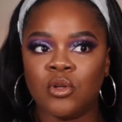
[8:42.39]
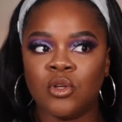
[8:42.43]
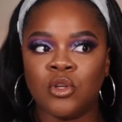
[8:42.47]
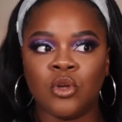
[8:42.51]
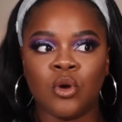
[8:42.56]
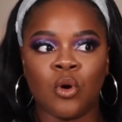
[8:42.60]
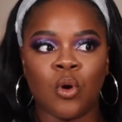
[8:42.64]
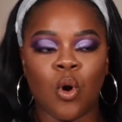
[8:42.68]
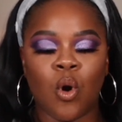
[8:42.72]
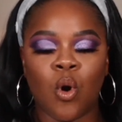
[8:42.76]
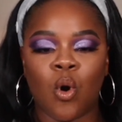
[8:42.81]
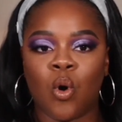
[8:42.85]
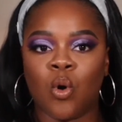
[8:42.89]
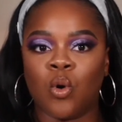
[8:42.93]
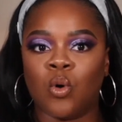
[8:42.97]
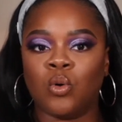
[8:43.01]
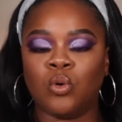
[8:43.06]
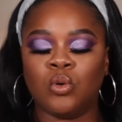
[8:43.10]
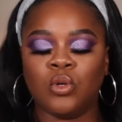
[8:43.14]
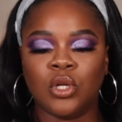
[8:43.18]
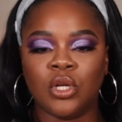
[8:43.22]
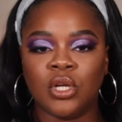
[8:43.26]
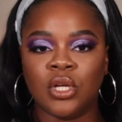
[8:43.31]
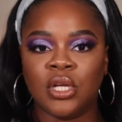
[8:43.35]
You're
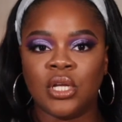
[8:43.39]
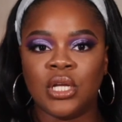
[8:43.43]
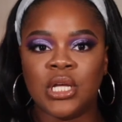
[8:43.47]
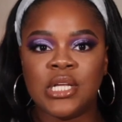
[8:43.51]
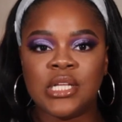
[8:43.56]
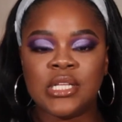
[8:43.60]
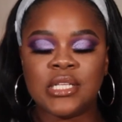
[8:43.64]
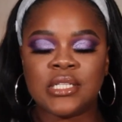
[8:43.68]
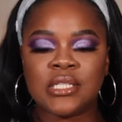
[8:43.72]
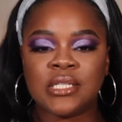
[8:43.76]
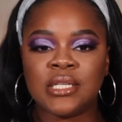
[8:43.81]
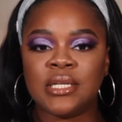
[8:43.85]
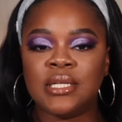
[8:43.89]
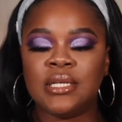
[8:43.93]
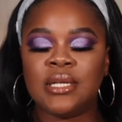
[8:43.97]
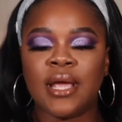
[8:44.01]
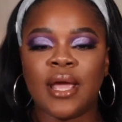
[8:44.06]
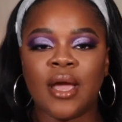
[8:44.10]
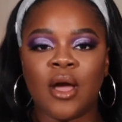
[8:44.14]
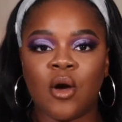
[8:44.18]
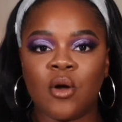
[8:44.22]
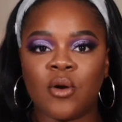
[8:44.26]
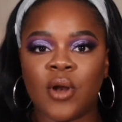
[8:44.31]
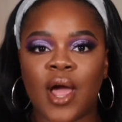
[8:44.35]
old. Sit
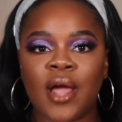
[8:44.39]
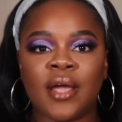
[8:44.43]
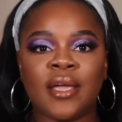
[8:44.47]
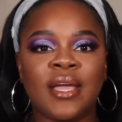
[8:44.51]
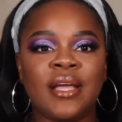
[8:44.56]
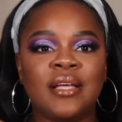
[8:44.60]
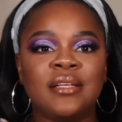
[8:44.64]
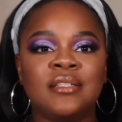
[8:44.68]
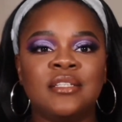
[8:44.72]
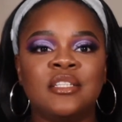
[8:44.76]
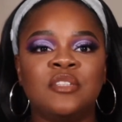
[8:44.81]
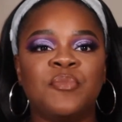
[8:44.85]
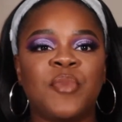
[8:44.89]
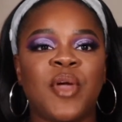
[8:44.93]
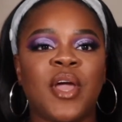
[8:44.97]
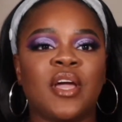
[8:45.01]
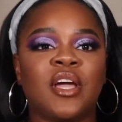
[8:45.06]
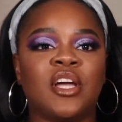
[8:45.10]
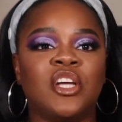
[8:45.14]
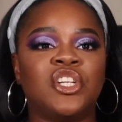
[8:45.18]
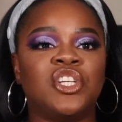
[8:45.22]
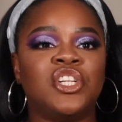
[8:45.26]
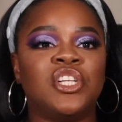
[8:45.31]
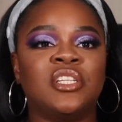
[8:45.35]
down. I guess he's mad
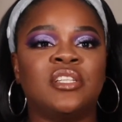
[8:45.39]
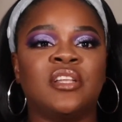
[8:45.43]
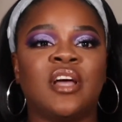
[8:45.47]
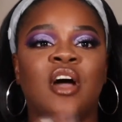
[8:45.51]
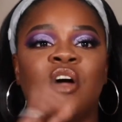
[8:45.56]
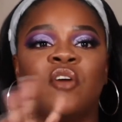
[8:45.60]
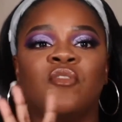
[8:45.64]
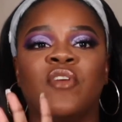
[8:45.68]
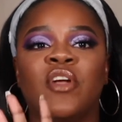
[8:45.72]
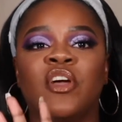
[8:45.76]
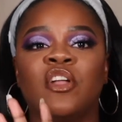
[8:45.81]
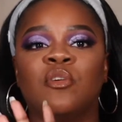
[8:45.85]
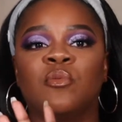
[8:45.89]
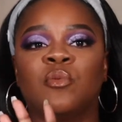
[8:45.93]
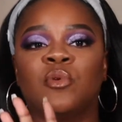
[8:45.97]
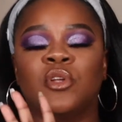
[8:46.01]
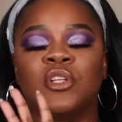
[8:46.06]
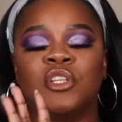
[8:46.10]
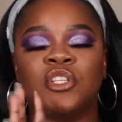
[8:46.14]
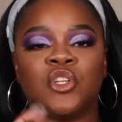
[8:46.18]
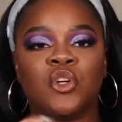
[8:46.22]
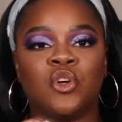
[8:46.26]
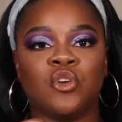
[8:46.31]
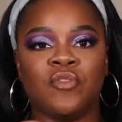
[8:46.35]
because she's not available to
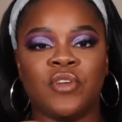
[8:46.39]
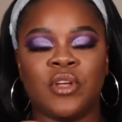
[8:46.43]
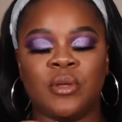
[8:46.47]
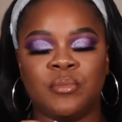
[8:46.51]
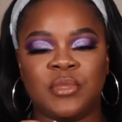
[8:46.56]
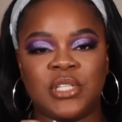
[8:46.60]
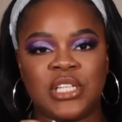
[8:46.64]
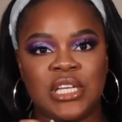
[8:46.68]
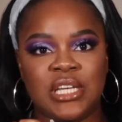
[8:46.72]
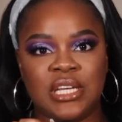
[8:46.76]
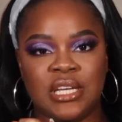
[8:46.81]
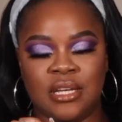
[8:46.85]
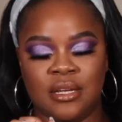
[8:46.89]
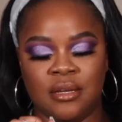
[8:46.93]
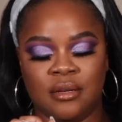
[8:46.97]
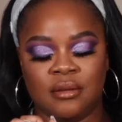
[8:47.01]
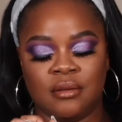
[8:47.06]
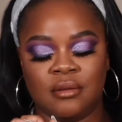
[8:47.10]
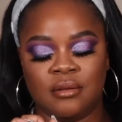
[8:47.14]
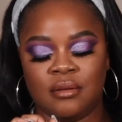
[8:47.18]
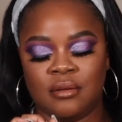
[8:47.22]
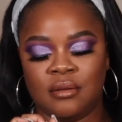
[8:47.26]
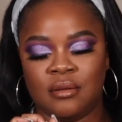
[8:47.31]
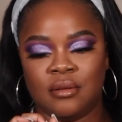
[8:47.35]
serve him tea
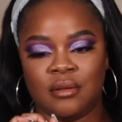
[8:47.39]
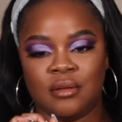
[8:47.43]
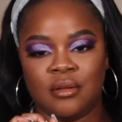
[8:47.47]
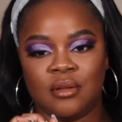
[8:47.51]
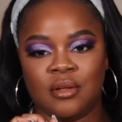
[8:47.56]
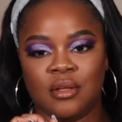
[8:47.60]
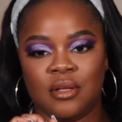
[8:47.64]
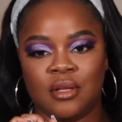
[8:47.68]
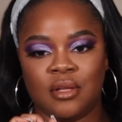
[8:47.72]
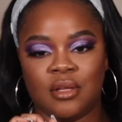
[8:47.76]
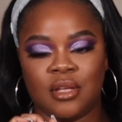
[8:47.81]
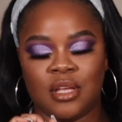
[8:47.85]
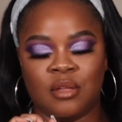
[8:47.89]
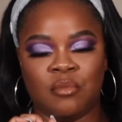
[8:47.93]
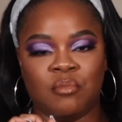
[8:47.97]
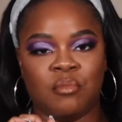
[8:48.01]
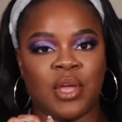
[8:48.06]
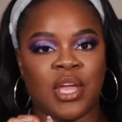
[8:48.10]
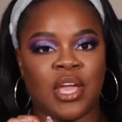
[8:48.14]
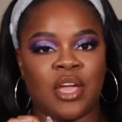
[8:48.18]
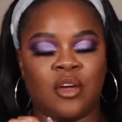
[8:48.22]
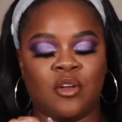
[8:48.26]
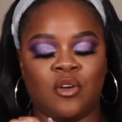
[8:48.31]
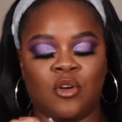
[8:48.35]
in
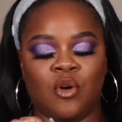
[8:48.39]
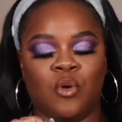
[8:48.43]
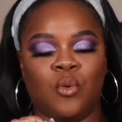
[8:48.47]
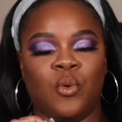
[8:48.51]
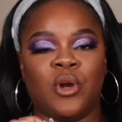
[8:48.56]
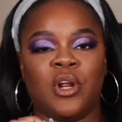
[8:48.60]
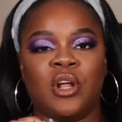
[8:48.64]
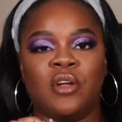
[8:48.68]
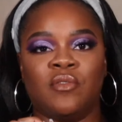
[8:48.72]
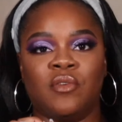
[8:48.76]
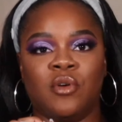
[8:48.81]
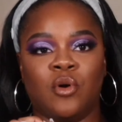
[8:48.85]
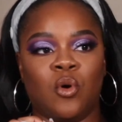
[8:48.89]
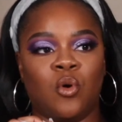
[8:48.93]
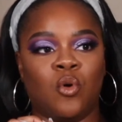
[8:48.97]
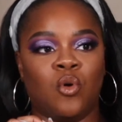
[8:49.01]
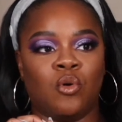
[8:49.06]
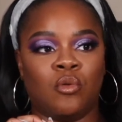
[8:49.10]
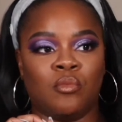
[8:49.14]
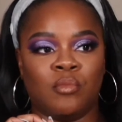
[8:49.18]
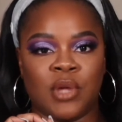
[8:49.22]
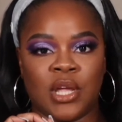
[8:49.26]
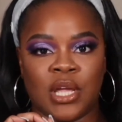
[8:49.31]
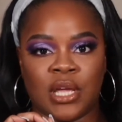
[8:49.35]
bed or whatever
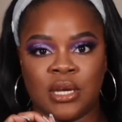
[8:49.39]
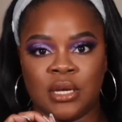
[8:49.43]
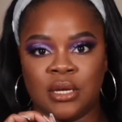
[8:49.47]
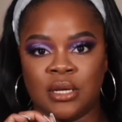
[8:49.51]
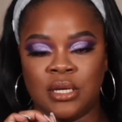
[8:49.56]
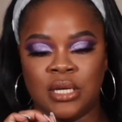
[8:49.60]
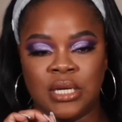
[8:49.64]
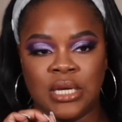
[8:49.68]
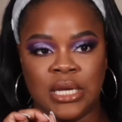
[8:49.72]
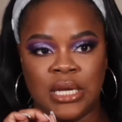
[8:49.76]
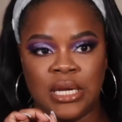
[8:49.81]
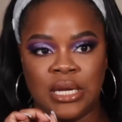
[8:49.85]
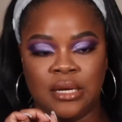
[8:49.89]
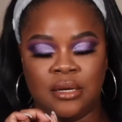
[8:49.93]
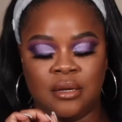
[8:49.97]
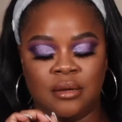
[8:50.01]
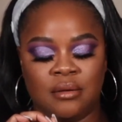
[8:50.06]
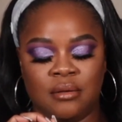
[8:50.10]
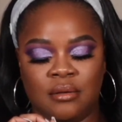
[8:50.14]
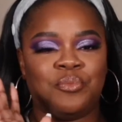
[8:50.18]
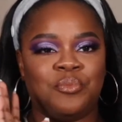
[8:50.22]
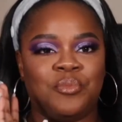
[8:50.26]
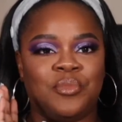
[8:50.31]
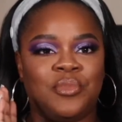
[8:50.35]
old men need.
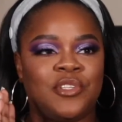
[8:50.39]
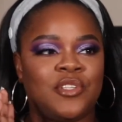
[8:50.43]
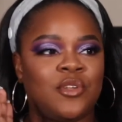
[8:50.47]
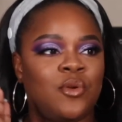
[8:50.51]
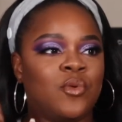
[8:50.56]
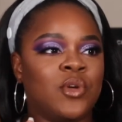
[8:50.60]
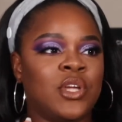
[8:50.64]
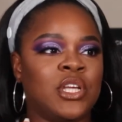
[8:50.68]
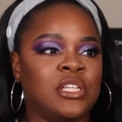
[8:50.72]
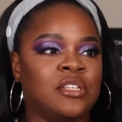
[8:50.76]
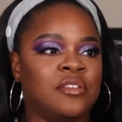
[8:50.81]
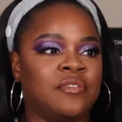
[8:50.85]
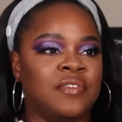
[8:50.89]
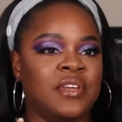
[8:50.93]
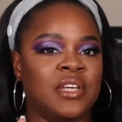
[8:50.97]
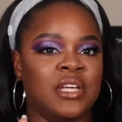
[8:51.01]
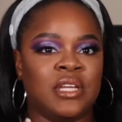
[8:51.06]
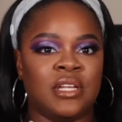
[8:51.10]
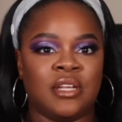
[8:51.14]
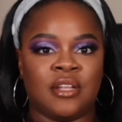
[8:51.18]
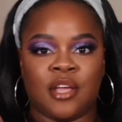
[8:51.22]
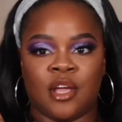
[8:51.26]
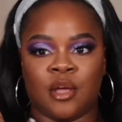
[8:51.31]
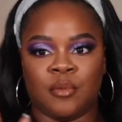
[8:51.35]
Soak his feet
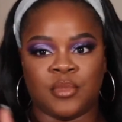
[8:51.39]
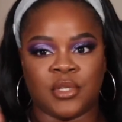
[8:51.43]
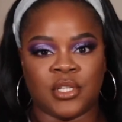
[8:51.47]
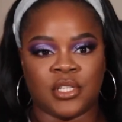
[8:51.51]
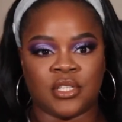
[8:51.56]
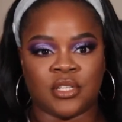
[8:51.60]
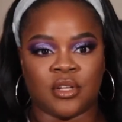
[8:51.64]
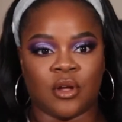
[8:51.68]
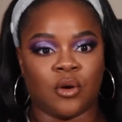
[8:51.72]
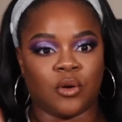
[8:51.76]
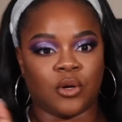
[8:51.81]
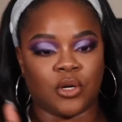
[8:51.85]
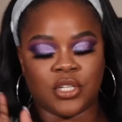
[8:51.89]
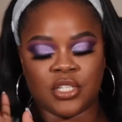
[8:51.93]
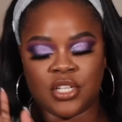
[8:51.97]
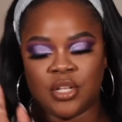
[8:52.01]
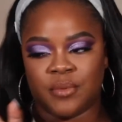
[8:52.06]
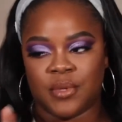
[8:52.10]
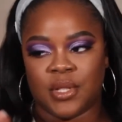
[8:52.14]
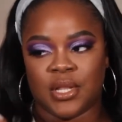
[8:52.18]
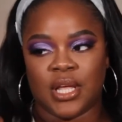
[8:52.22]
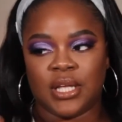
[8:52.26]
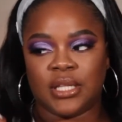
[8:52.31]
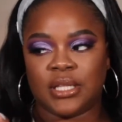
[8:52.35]
in Epsom salt or
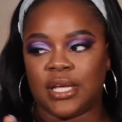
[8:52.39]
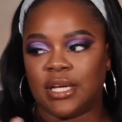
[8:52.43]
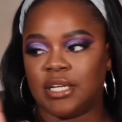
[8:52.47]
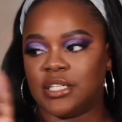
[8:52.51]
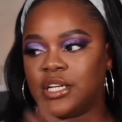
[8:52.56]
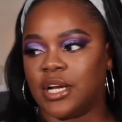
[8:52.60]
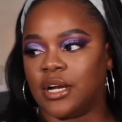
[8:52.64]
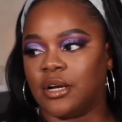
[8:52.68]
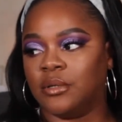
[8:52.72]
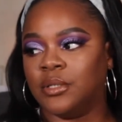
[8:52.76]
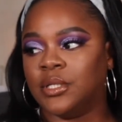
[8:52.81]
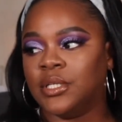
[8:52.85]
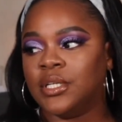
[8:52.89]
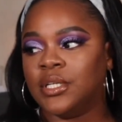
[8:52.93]
something like that, child.